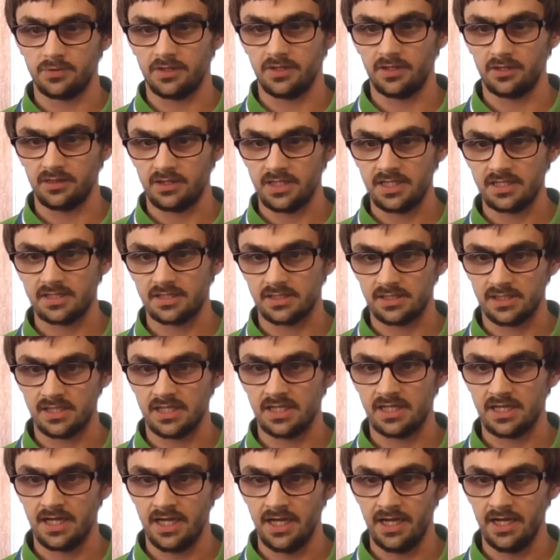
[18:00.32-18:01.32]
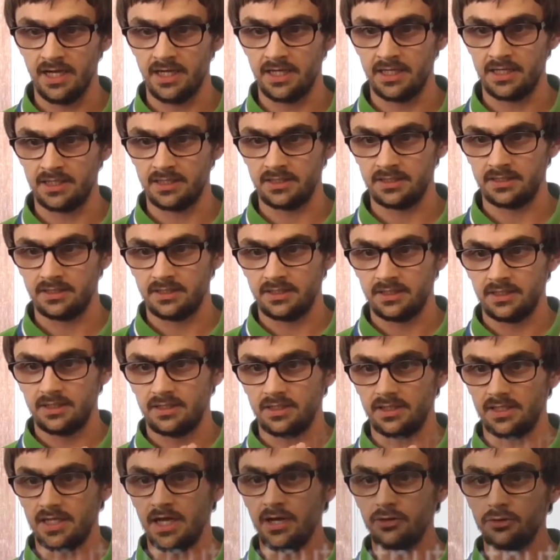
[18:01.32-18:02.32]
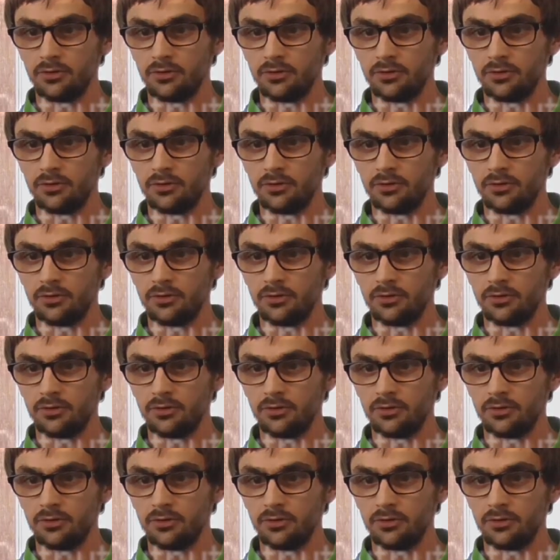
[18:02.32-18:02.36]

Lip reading: These three are the